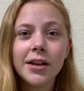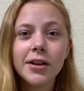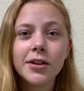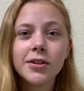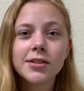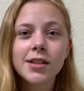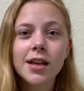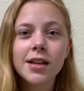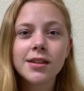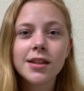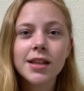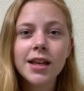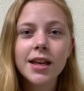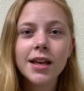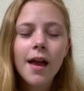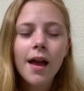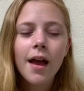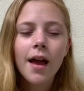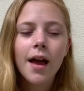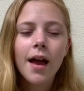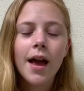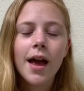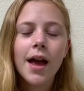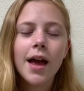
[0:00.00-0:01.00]
years, I think.
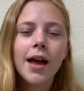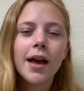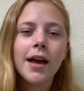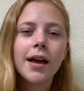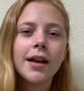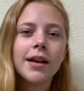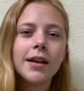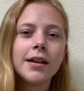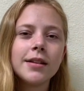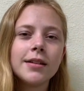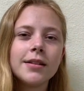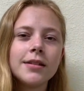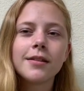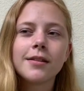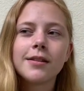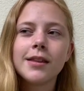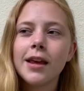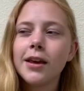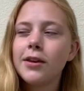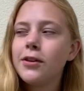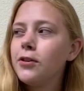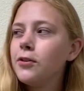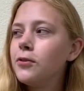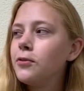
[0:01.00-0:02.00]
And
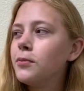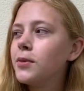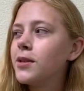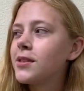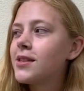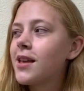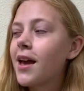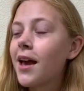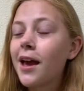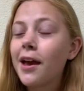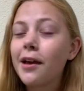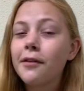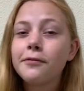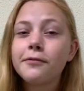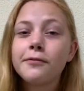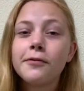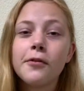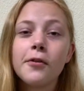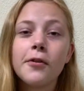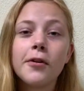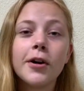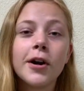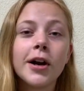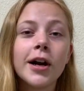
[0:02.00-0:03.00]
thank you, Miss A,
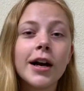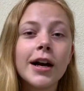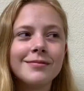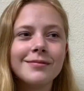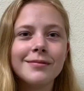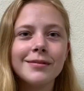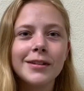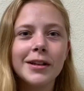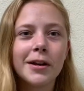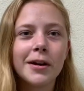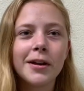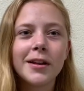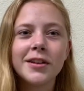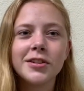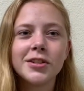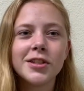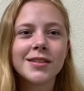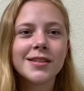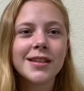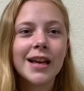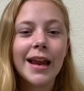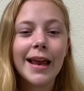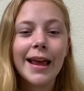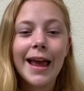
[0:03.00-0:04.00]
for literally
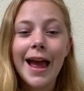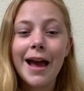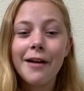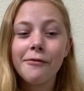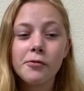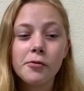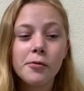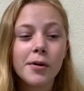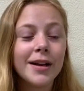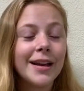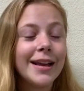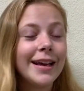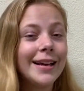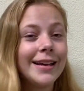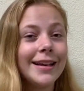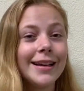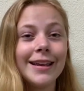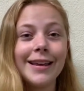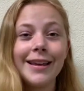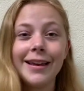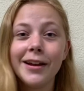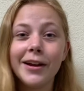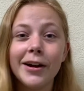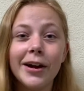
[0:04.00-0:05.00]
just getting everyone in
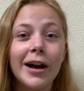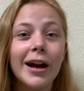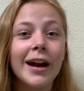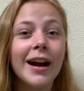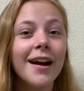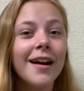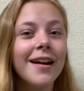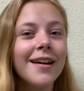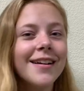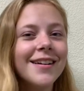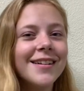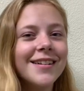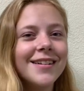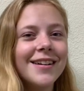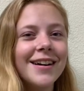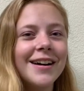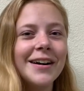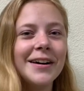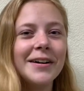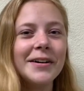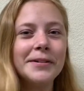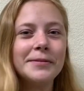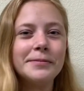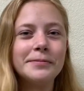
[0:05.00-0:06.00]
gear
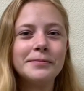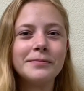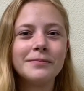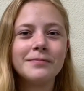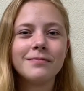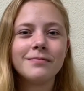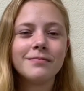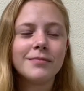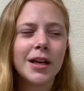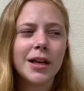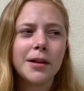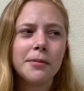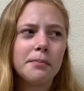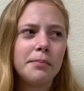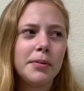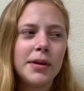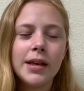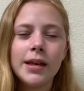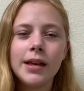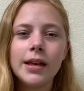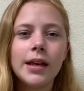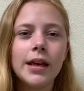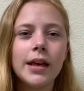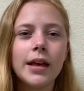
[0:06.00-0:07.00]
in
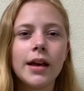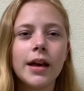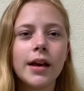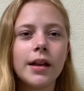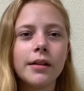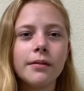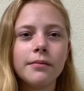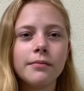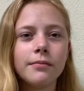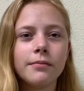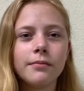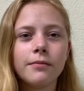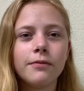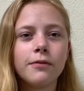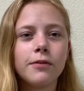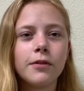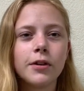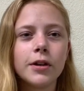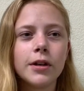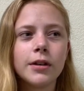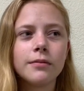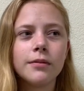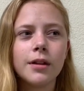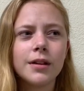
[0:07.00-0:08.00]
PE and
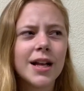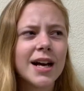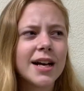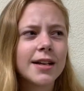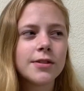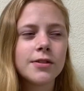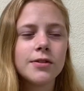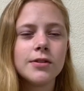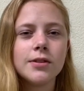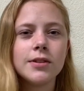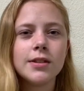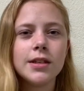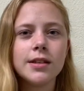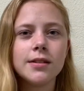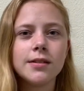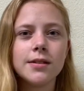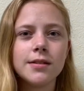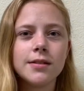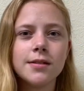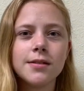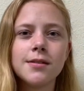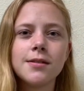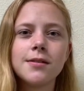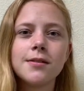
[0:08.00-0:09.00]
for the last two
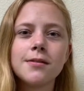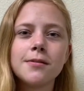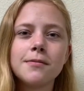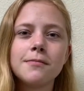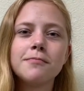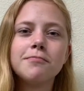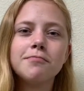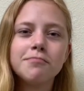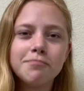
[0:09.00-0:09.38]
seasons.